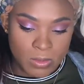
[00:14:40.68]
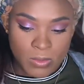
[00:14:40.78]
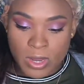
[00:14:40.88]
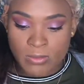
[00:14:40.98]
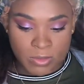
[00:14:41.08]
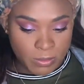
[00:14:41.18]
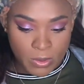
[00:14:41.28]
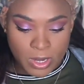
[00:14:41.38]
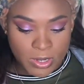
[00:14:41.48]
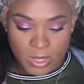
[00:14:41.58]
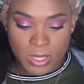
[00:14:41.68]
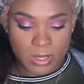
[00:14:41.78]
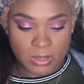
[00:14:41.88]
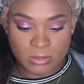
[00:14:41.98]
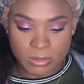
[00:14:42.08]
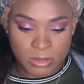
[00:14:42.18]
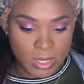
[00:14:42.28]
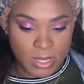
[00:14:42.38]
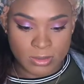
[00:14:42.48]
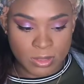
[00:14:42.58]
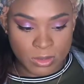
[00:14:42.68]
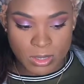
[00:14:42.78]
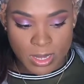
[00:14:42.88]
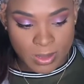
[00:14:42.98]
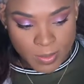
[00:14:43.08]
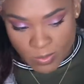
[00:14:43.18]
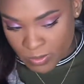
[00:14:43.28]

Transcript: whatever the product is. You guys know the name of